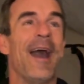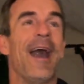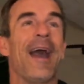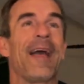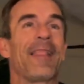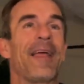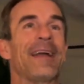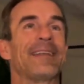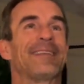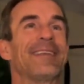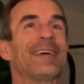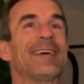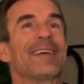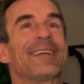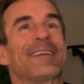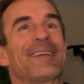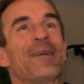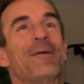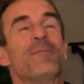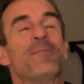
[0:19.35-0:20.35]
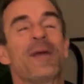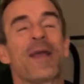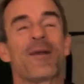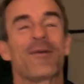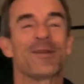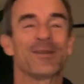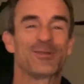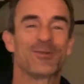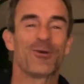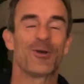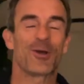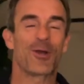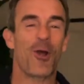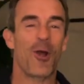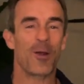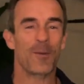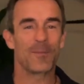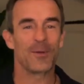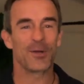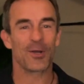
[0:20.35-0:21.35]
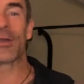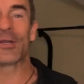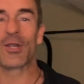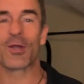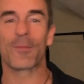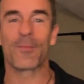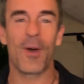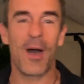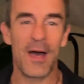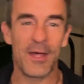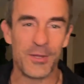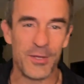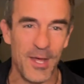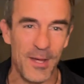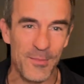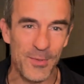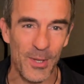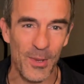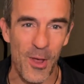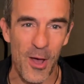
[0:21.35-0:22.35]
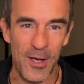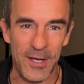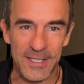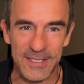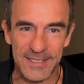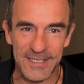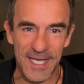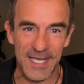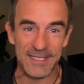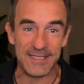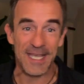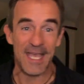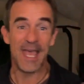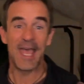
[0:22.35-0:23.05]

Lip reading: I like to compare it to a carpenter, and your boss comes along and says,